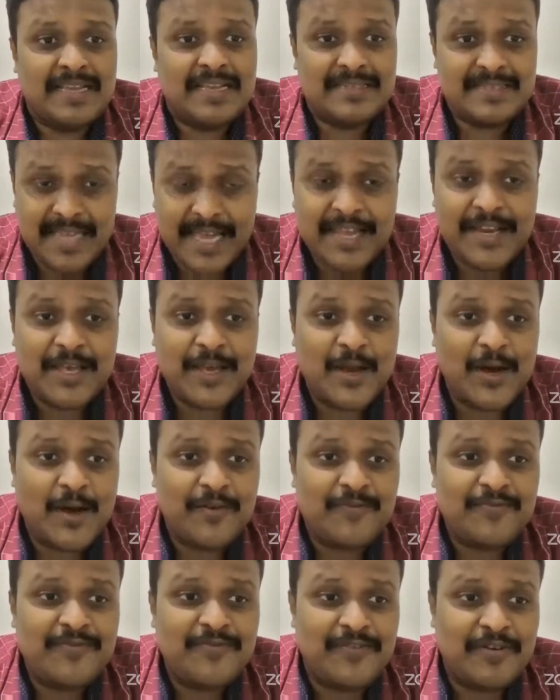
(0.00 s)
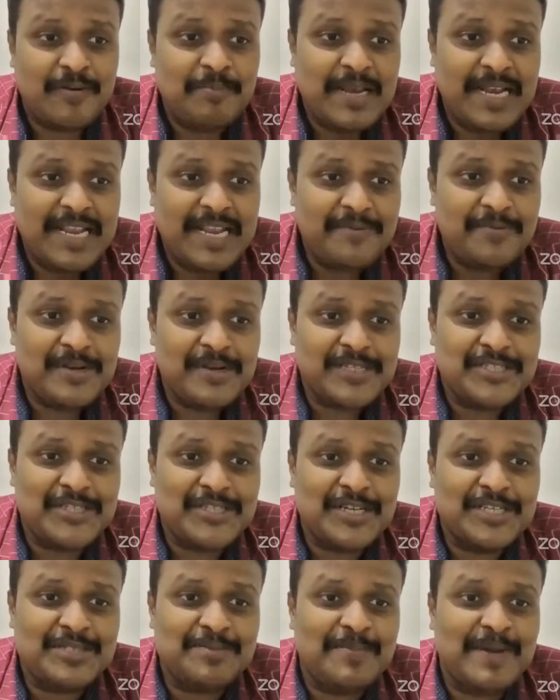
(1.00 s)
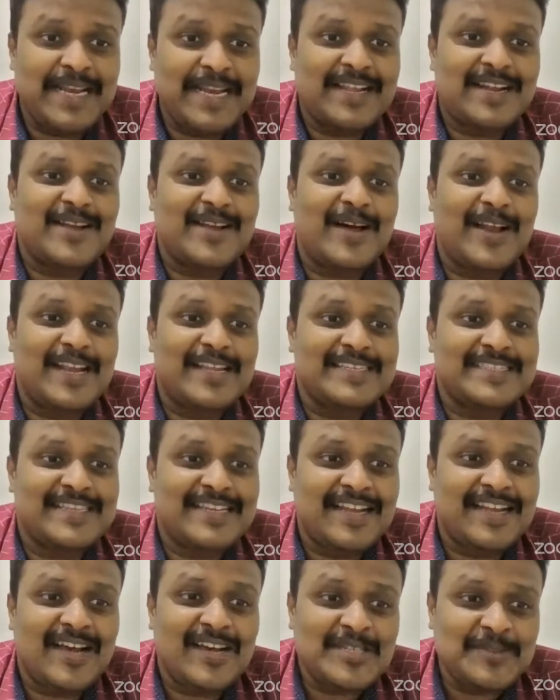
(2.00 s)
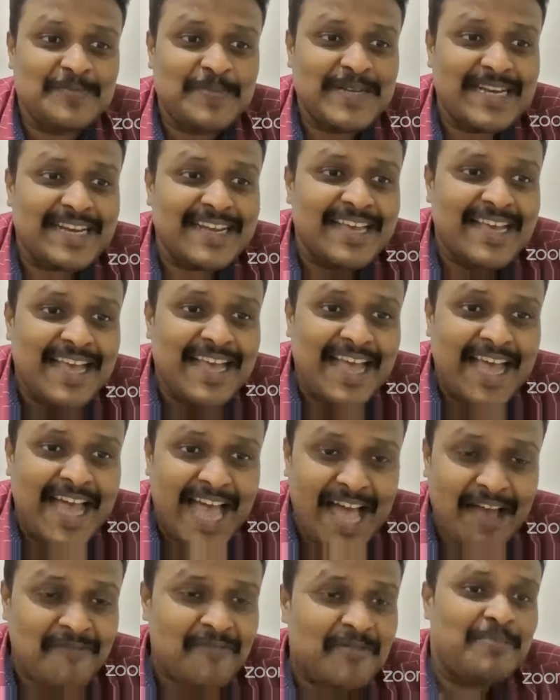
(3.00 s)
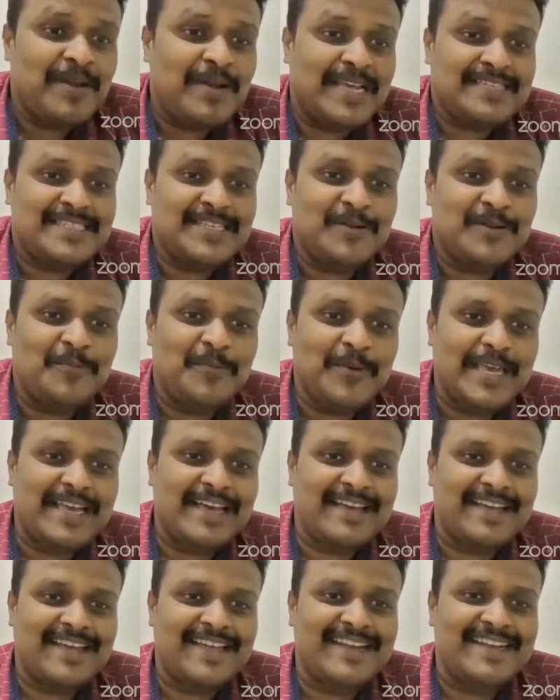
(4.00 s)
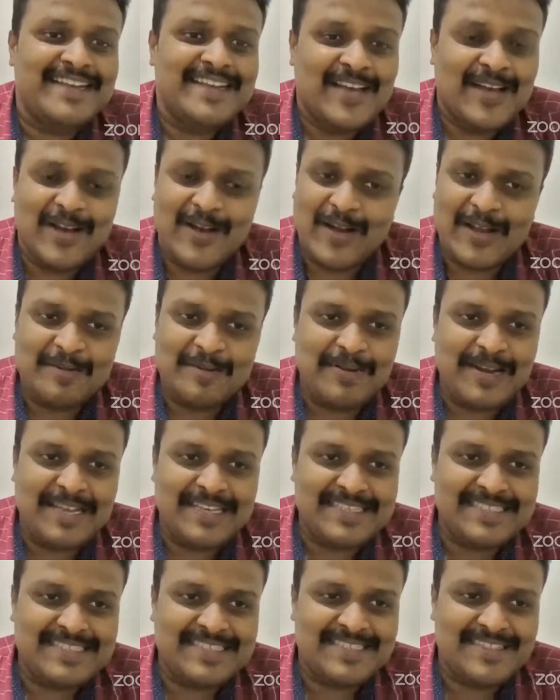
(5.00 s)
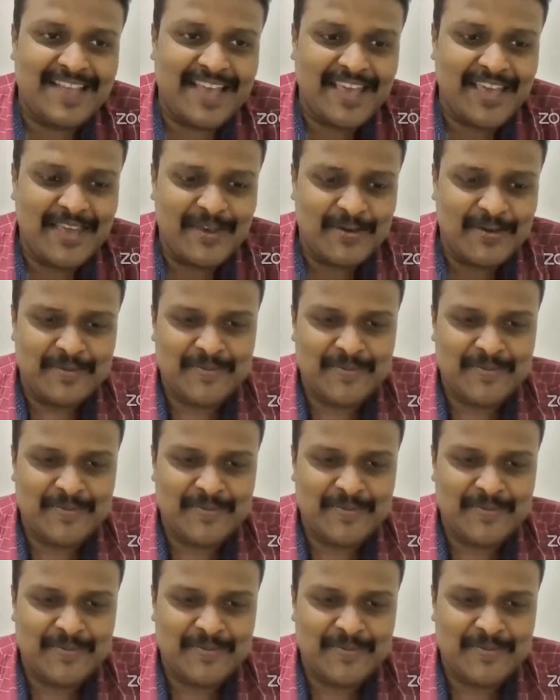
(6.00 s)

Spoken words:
signing off from Believers Church Medical College and Hospital. Have a blessed week ahead. God bless. Thank you.